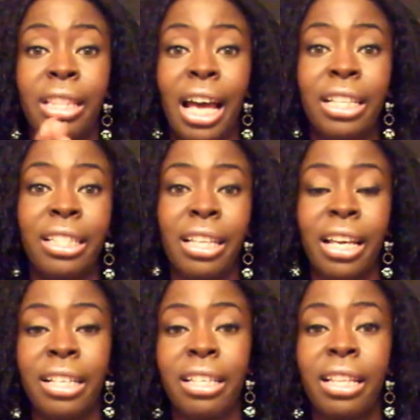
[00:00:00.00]
that's
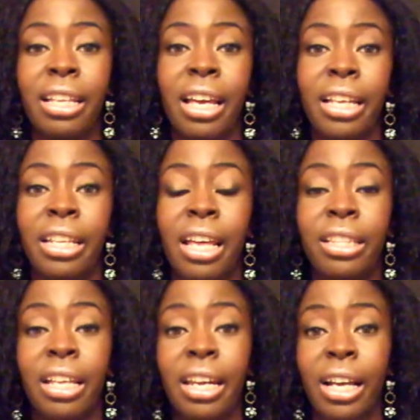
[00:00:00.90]
this, and then
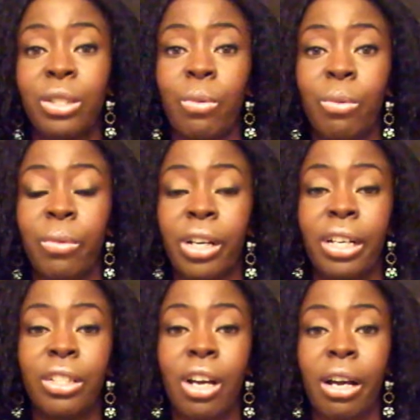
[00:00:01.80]
the next one we're
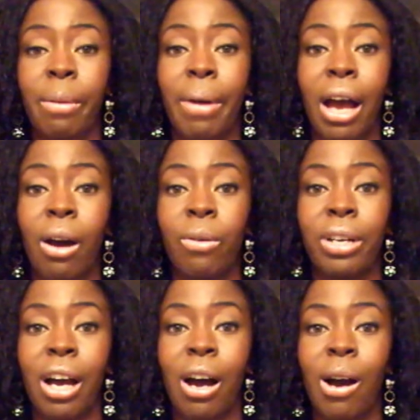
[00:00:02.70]
going to talk about
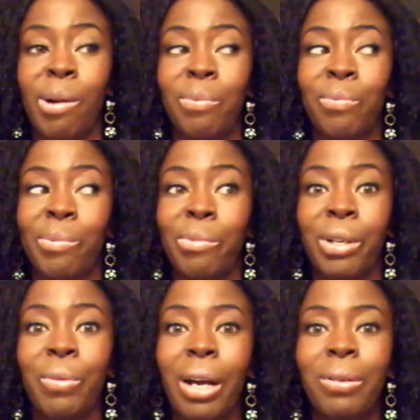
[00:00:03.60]

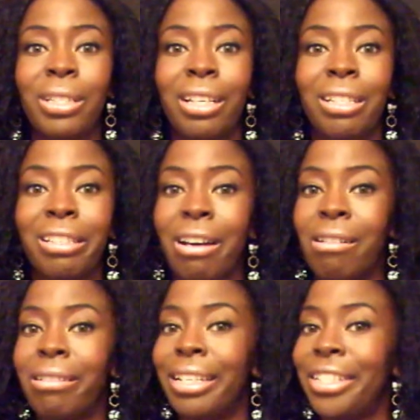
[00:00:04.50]
prerequisites.
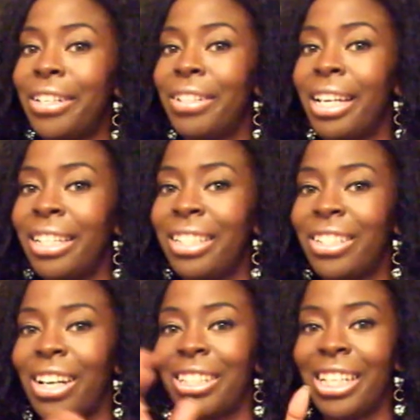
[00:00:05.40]
So until then,
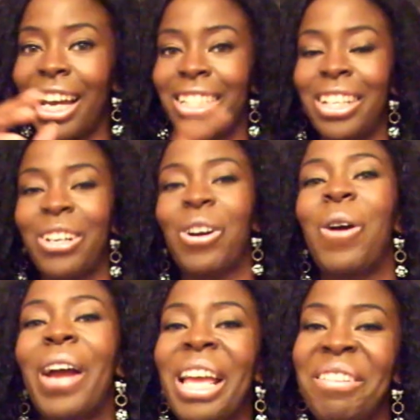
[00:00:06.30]
talk to you guys later,
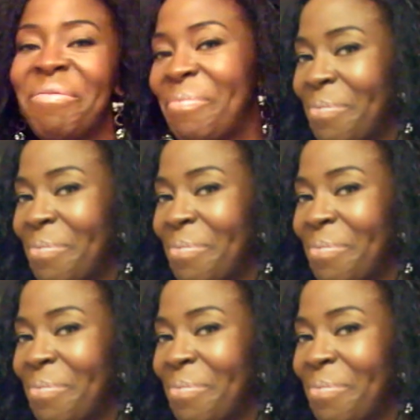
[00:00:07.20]
alright?